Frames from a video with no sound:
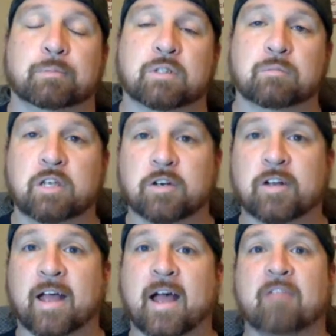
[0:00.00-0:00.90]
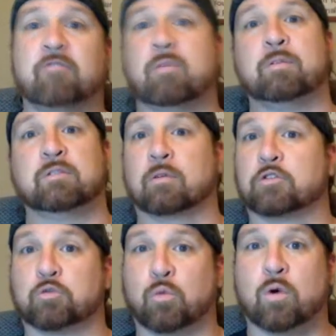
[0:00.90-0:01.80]
some gear to have, maybe some
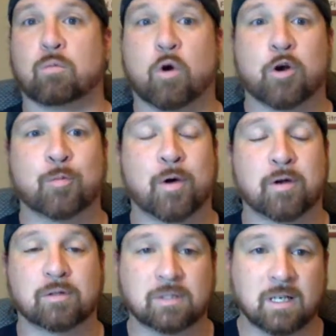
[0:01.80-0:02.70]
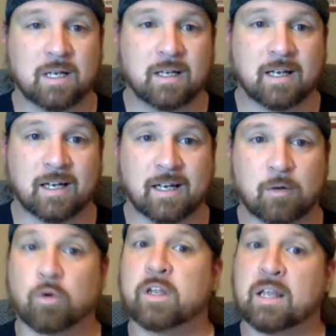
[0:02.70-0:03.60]
extra water bottles,
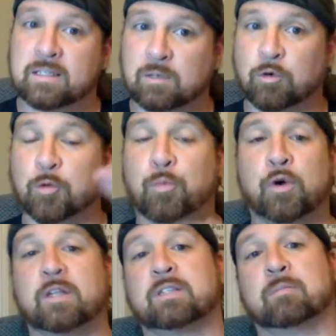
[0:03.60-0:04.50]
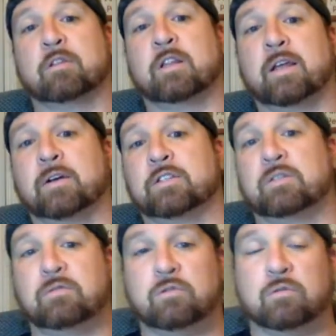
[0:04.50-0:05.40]
or again, somewhere to put some of the
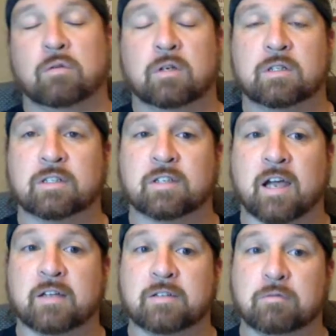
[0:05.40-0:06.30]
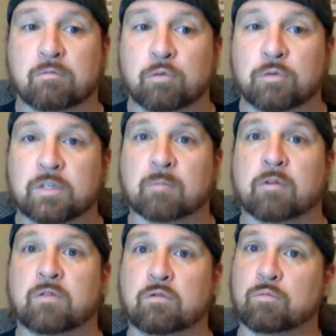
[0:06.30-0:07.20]
layers if you decide to remove
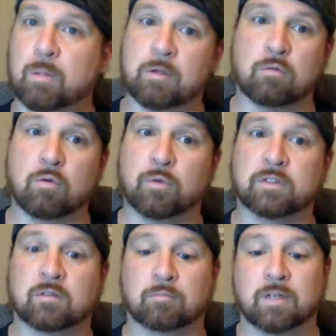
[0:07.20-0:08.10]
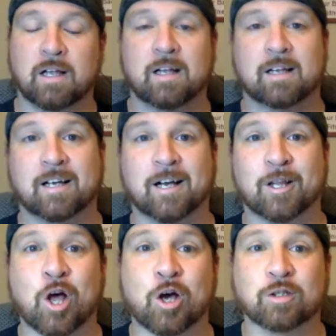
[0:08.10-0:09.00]
some. If you maybe go out with some
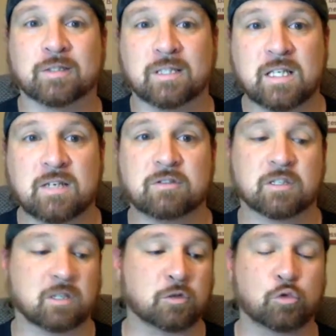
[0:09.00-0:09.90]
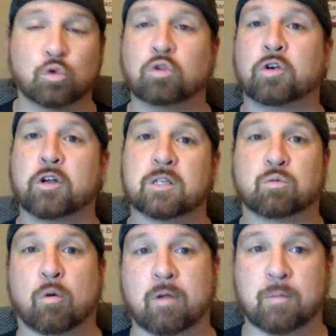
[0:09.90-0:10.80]
long sleeves because it's cooler and
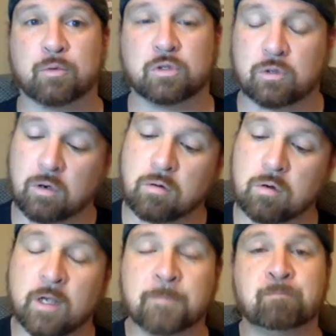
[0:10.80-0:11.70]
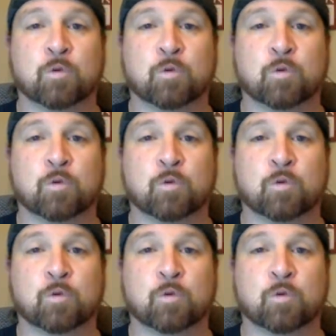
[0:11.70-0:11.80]
it's warming up as you go,